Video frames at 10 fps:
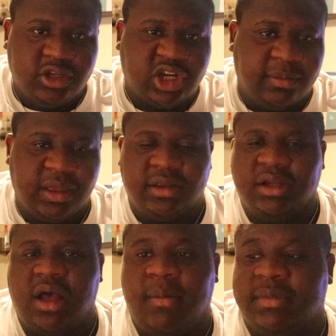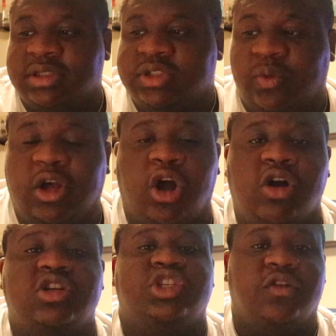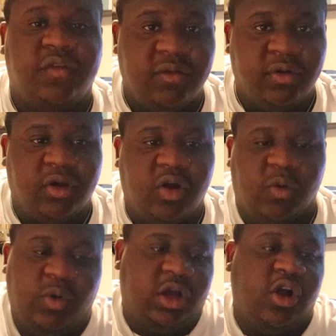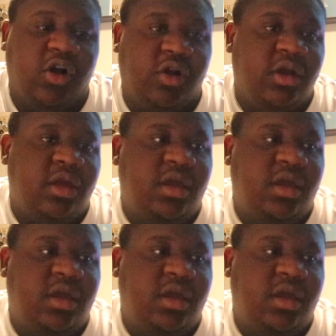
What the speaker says: drop down in the comments what car is your favorite car, what car